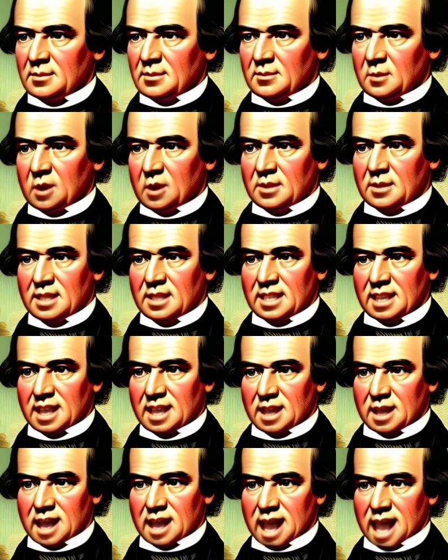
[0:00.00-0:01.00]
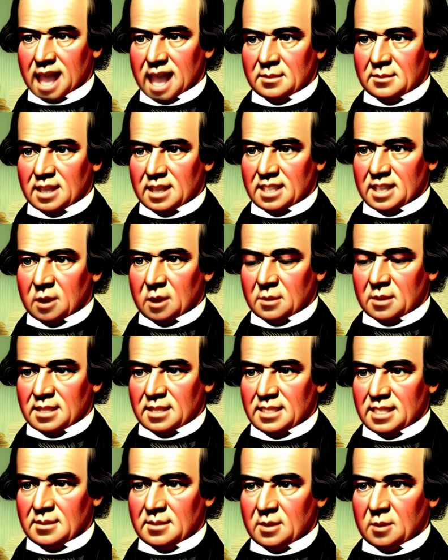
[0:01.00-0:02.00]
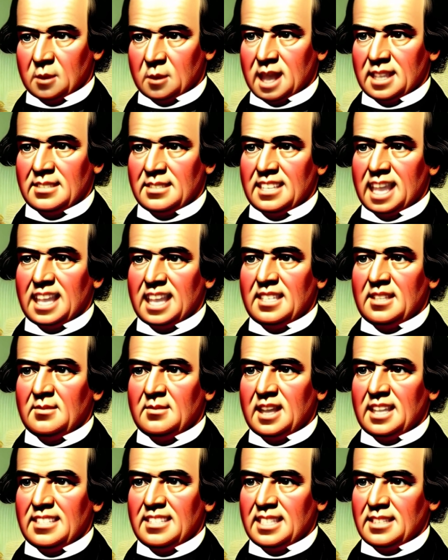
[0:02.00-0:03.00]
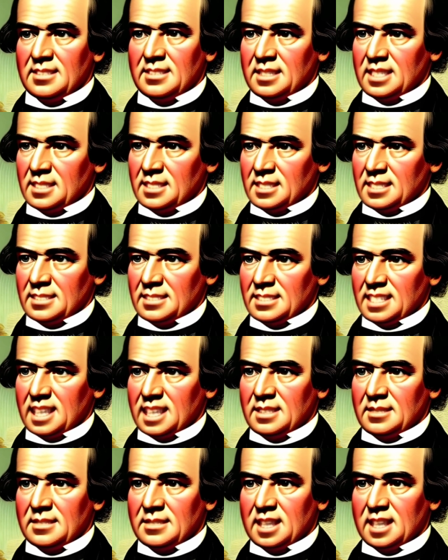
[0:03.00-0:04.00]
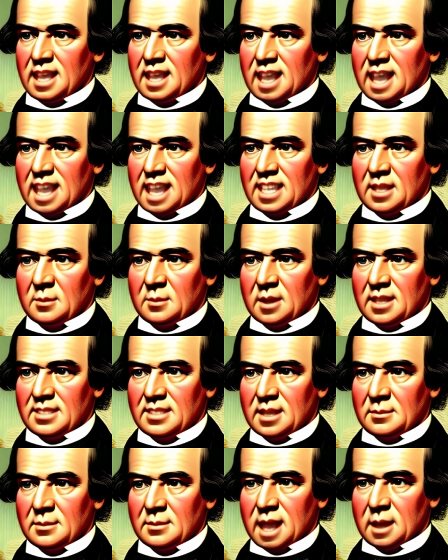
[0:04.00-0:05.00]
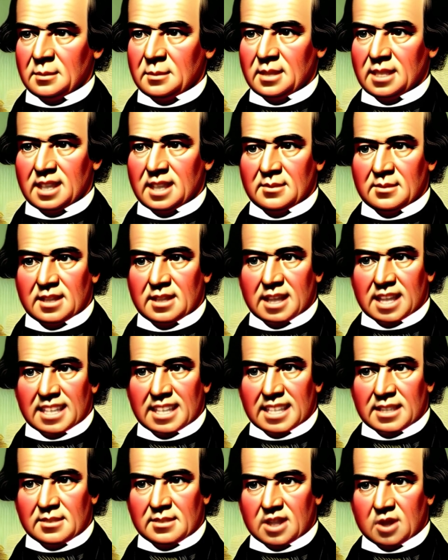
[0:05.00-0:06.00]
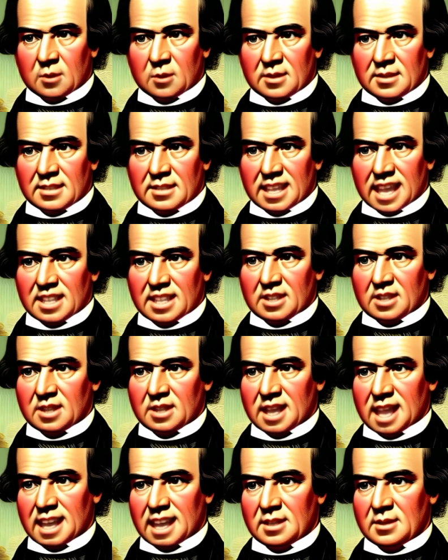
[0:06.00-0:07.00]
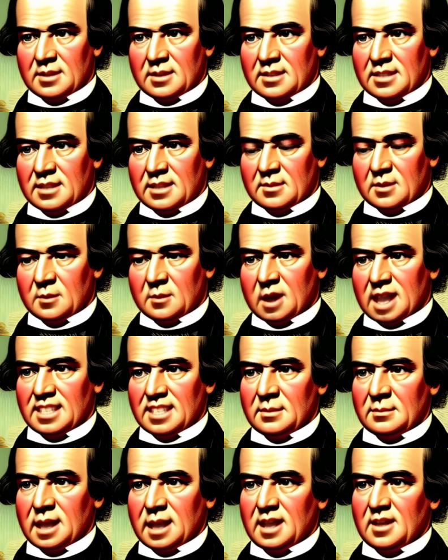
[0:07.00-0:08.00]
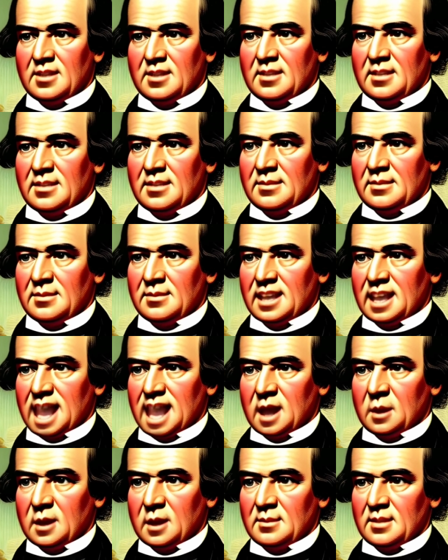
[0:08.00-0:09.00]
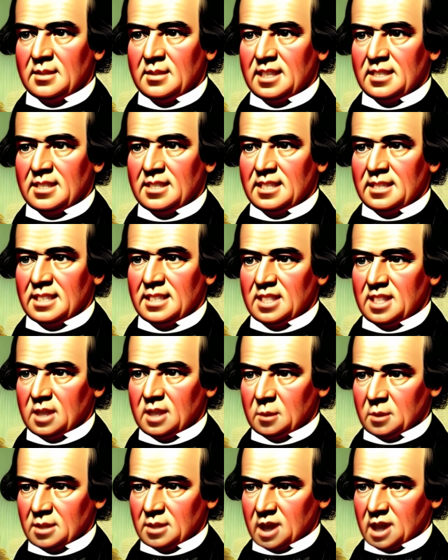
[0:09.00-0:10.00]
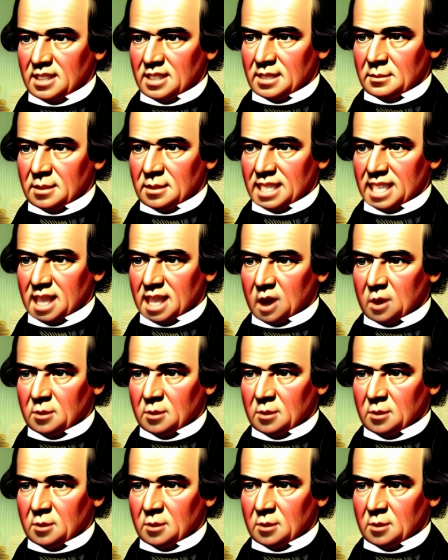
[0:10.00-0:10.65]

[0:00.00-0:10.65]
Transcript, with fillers: Fourthly, I vetoed the Civil Rights Act of 1866, expressing my belief that individual states should handle civil rights matters. However, this decision was ultimately